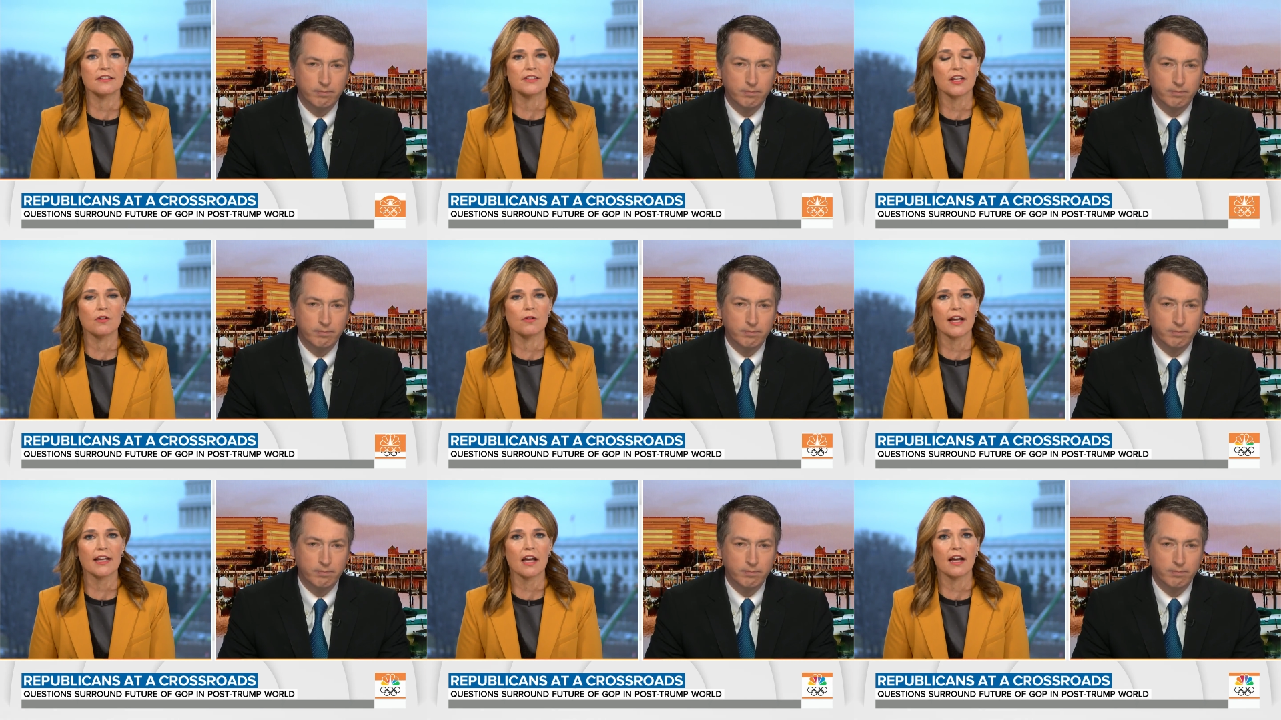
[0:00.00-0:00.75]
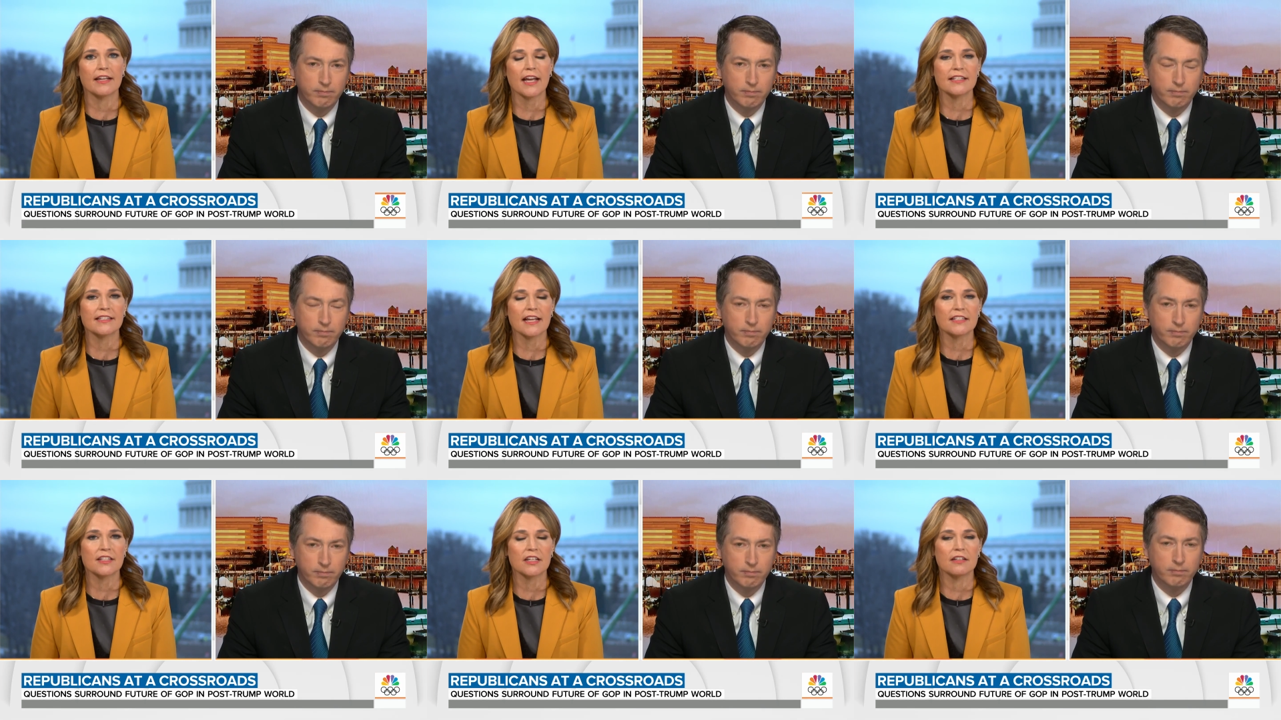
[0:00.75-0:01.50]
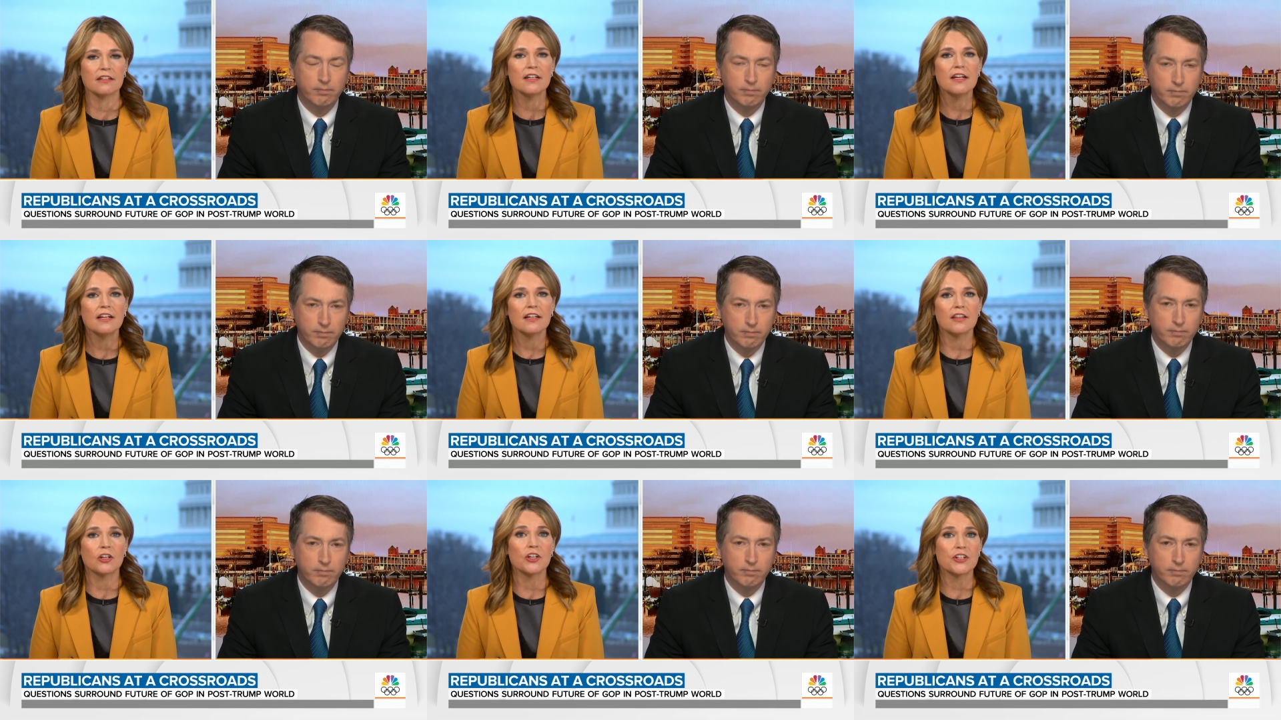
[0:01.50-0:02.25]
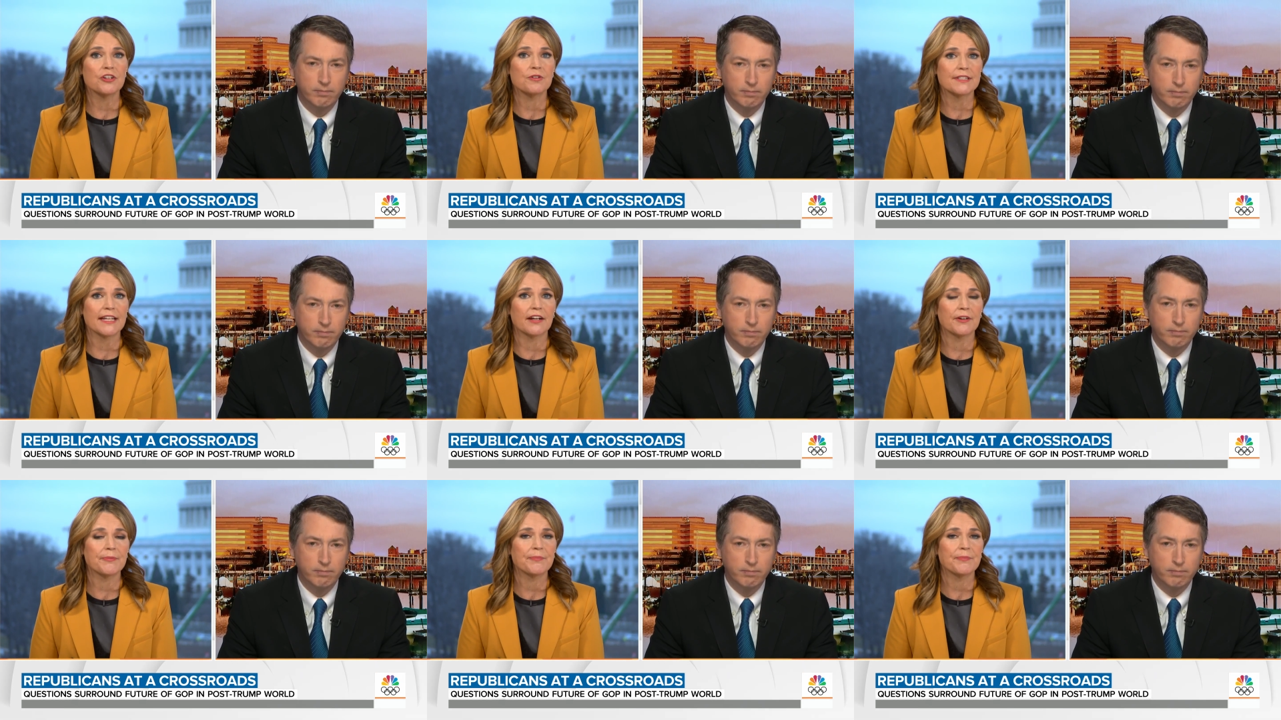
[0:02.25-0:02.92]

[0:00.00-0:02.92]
Speaker 1: So I, I guess that's the, the good news here.